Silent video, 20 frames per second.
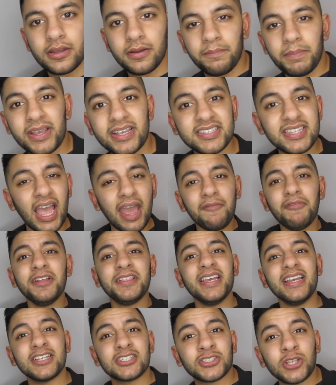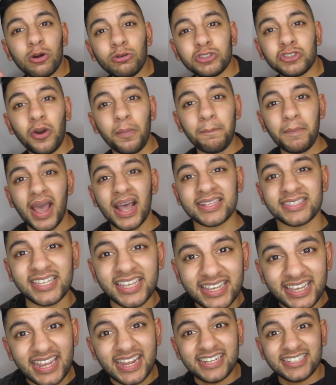Because everything is so
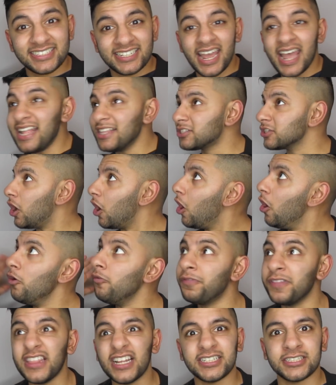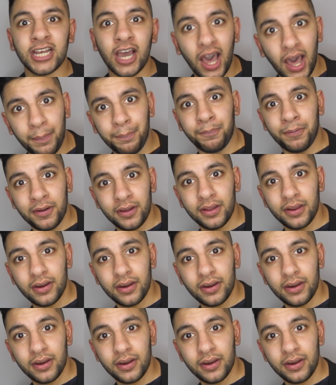dramatic, intense, over the top.